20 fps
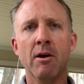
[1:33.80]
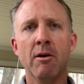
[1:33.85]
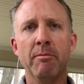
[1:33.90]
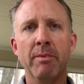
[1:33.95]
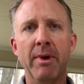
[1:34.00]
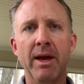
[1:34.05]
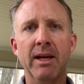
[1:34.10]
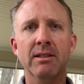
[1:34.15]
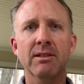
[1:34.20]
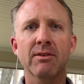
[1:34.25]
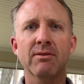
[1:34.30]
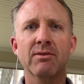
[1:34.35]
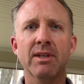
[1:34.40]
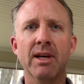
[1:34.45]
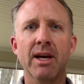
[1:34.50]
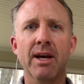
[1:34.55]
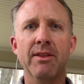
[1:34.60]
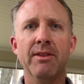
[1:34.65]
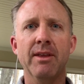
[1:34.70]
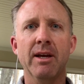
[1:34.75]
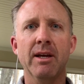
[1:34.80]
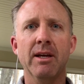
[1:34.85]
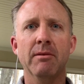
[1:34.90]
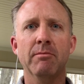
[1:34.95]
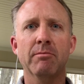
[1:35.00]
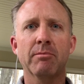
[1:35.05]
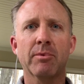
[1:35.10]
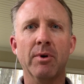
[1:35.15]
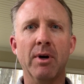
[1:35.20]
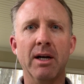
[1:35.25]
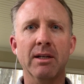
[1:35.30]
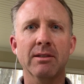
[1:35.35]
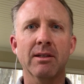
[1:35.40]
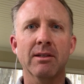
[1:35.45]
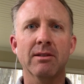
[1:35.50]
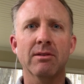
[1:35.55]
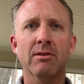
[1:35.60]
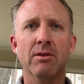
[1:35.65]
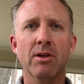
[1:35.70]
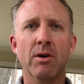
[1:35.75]
Banks have said they
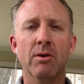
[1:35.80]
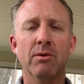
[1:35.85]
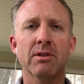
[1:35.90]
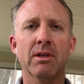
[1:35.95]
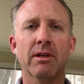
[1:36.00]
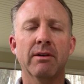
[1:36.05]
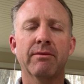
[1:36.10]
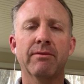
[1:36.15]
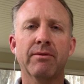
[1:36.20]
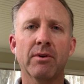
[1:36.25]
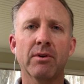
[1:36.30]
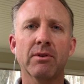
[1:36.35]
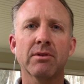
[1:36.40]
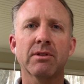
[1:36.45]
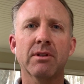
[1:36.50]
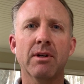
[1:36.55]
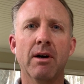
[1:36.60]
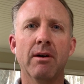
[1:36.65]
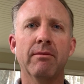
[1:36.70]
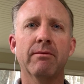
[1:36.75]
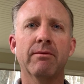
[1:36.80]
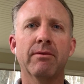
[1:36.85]
process loans on a first-come,